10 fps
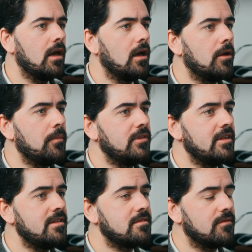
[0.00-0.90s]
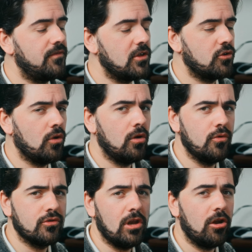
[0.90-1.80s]
this feature
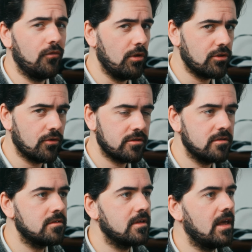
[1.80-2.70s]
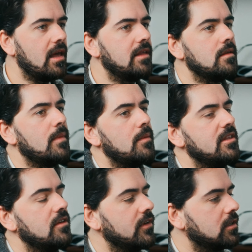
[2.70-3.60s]
uses a lot of resources and it may be
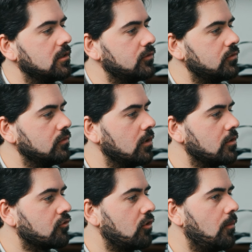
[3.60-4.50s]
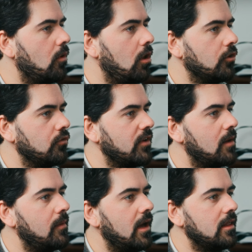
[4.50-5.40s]
difficult to scrub along your
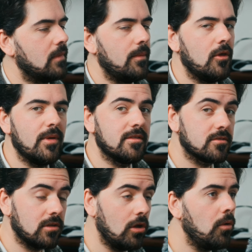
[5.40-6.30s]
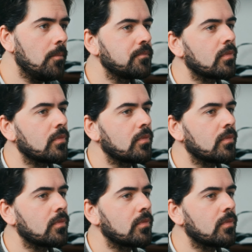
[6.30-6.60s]
timeline. It may be a bit slow.